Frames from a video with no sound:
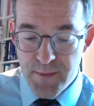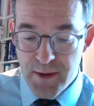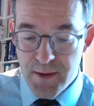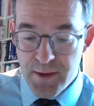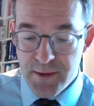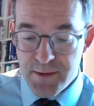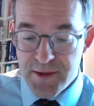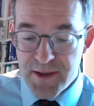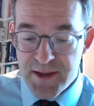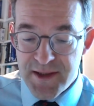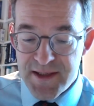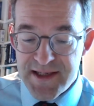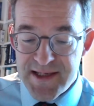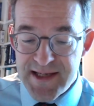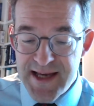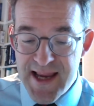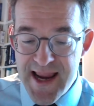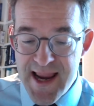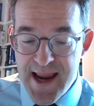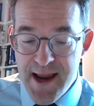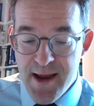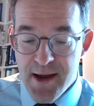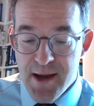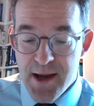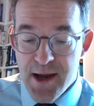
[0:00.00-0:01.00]
to
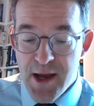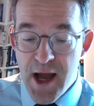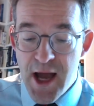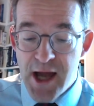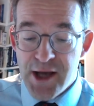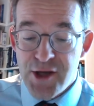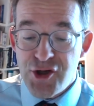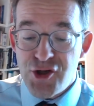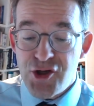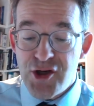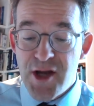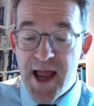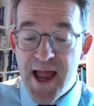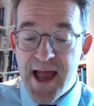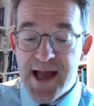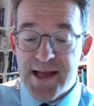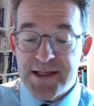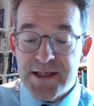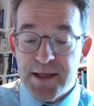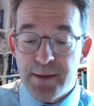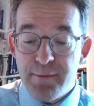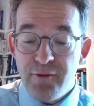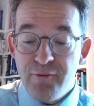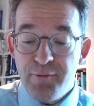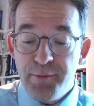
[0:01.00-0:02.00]
see and share
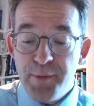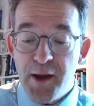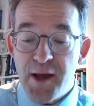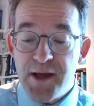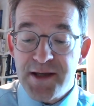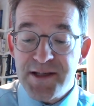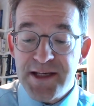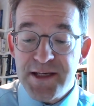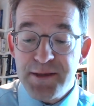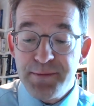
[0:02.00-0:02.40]
some of Percy's